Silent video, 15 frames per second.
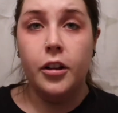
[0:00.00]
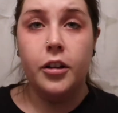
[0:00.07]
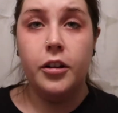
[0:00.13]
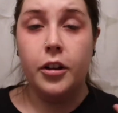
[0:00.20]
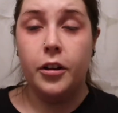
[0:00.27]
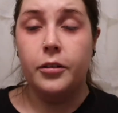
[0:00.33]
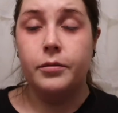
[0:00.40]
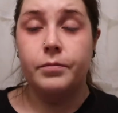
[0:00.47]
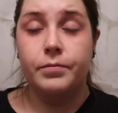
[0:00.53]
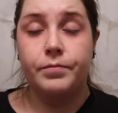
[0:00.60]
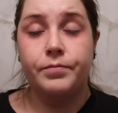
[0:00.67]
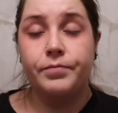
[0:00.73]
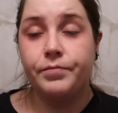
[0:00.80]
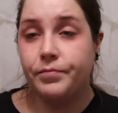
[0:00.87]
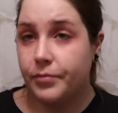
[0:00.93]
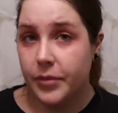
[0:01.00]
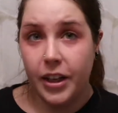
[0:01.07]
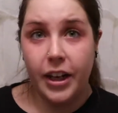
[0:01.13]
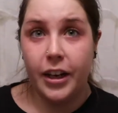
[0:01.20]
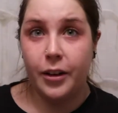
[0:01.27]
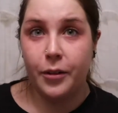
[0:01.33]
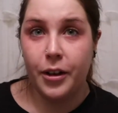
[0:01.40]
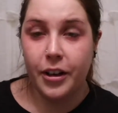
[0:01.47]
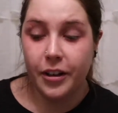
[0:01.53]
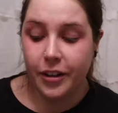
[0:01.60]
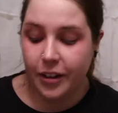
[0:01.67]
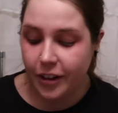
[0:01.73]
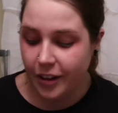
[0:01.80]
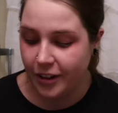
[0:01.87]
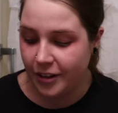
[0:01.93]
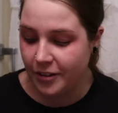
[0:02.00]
So anyways,